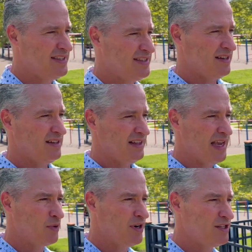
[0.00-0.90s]
It's uh,
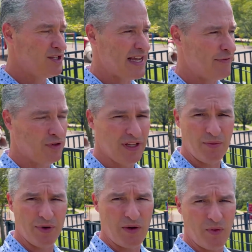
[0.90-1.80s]
Labor, just after
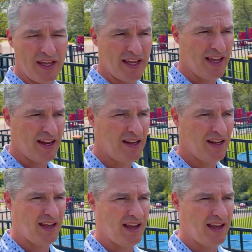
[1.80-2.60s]
Labor Day weekend,